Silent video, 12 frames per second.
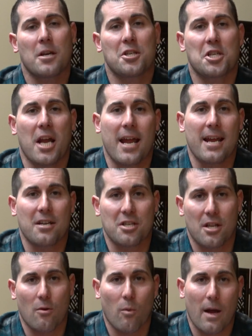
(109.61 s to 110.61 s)
change
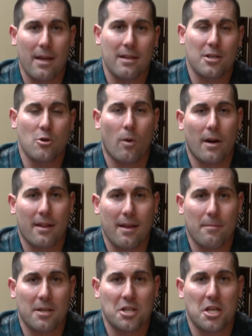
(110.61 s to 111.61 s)
in the way that you wanted
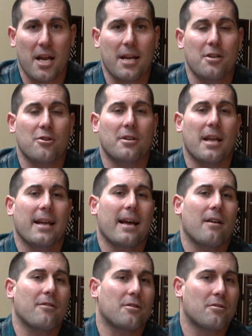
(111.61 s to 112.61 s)
them to change, or take
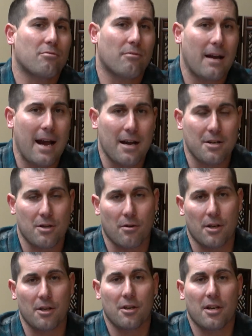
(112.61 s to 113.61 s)
out the trash,
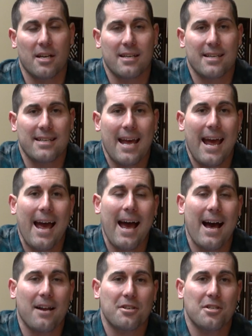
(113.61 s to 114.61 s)
or you're going to
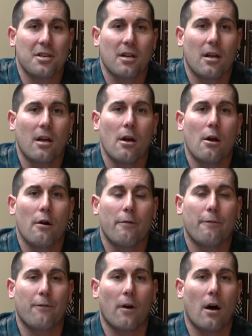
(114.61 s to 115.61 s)
detach
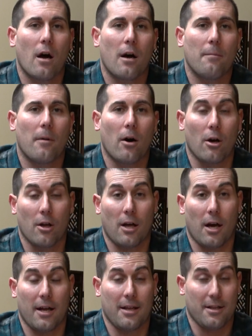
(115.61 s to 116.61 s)
from
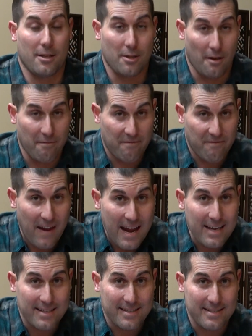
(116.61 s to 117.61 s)
the
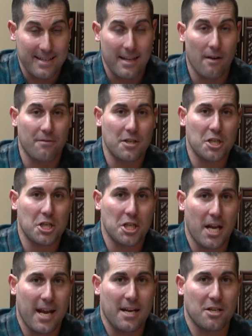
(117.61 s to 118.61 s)
fantasy of
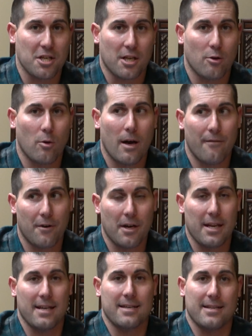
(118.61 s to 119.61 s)
changing whoever
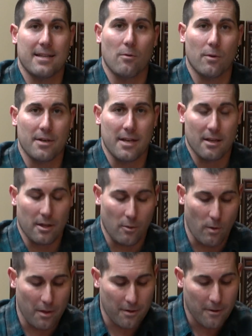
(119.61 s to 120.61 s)
it is that we're dealing
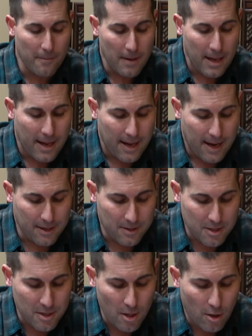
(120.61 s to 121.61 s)
with. And
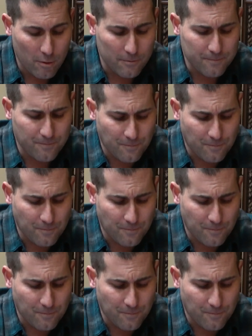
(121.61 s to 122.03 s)
so